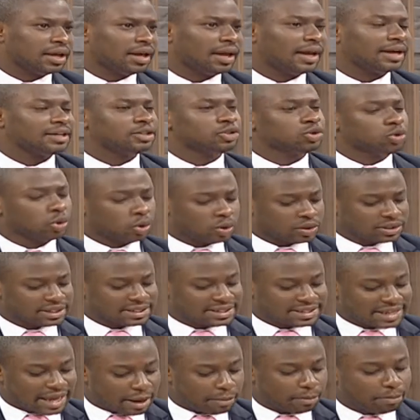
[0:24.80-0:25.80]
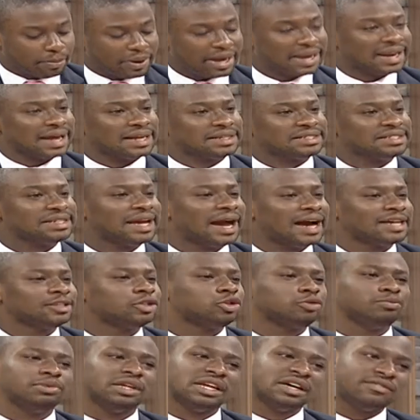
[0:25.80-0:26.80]
And so some penalty has
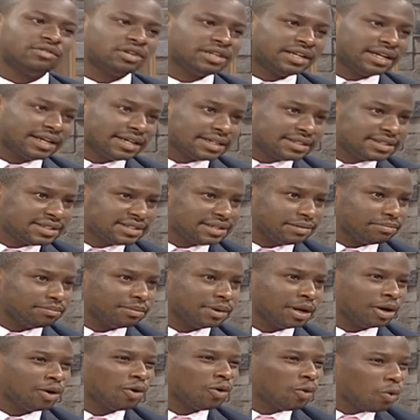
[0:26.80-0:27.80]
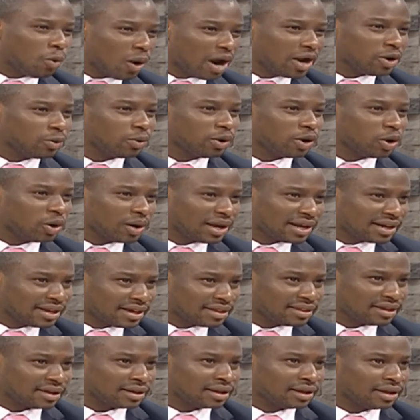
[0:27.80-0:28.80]
to be leveled against him one way or
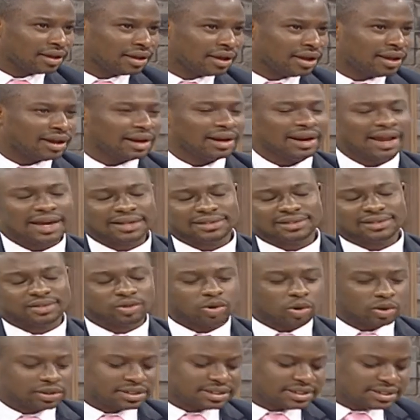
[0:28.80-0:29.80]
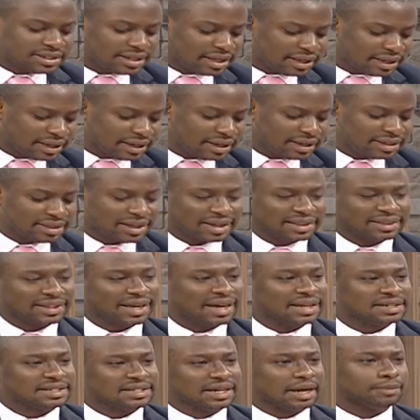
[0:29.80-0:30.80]
another. Due process. Let's not say that
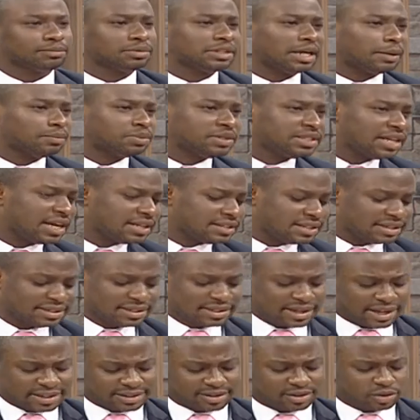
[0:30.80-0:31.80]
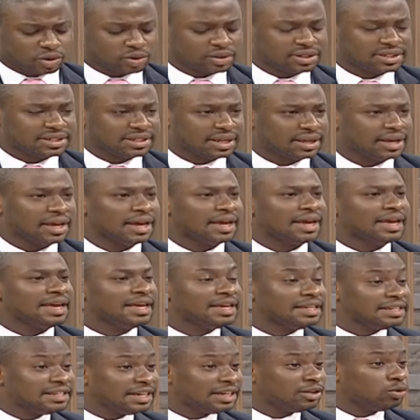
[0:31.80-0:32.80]
there are trumped up charges. Let's not say
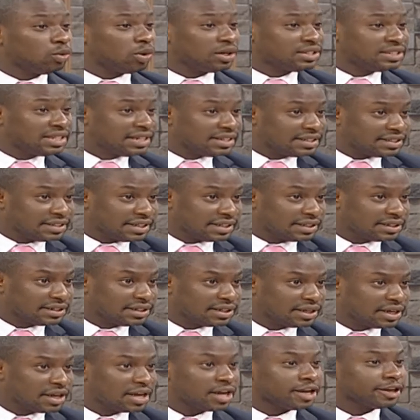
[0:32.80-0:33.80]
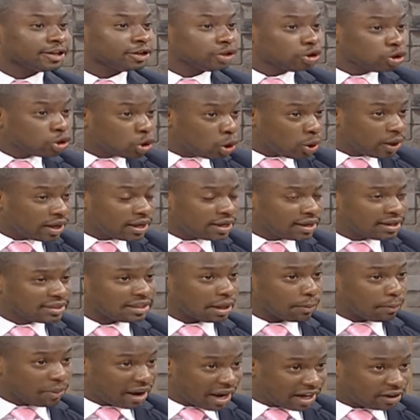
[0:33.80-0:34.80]
he did what he did knowing
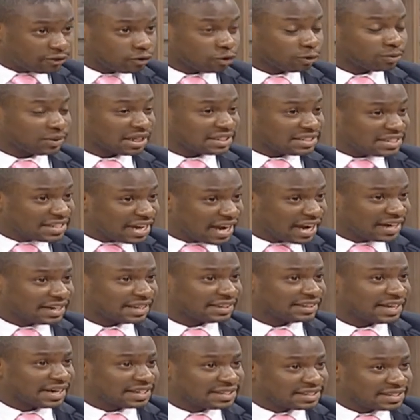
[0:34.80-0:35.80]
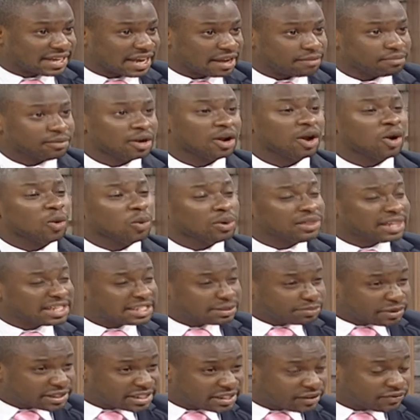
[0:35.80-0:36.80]
the platform that he had at that time with a
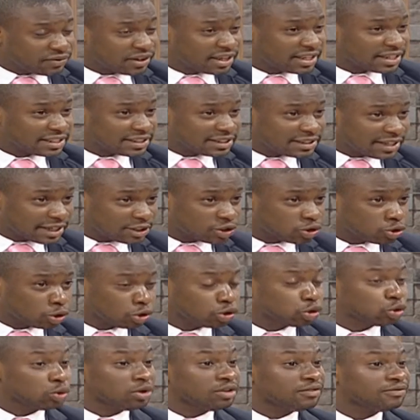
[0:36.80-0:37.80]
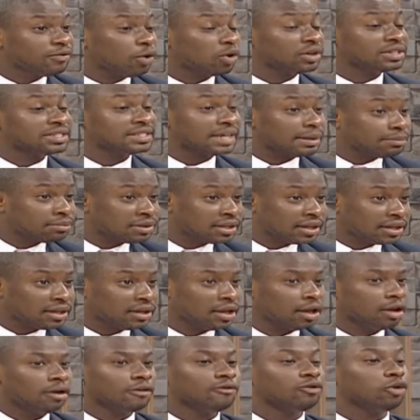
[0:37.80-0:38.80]
specific intention to evoke something
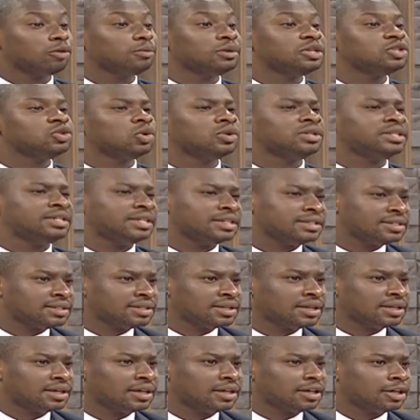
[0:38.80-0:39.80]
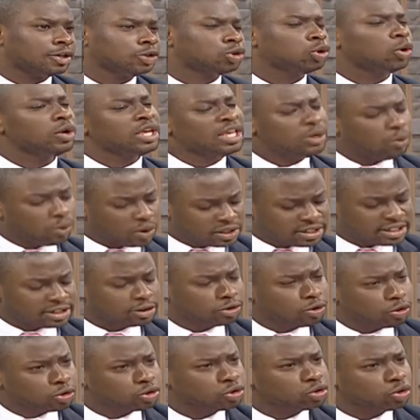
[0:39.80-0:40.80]
from his audience. So he was in
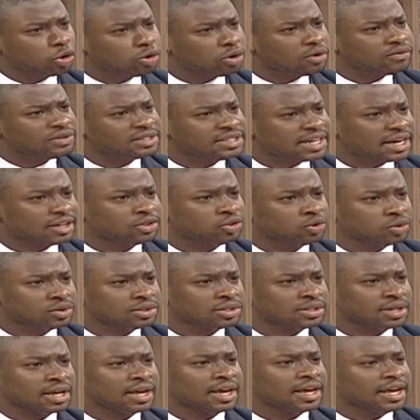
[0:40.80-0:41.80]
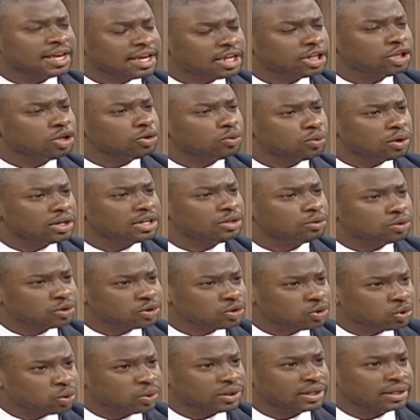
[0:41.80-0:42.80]
control of his actions. He knew what he
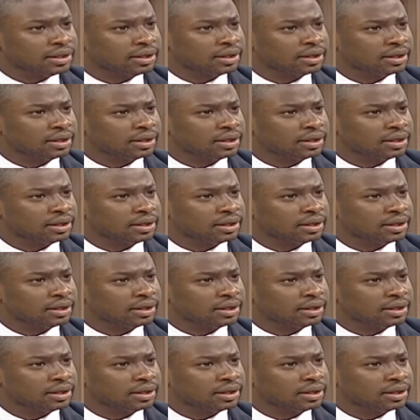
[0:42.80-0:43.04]
was doing.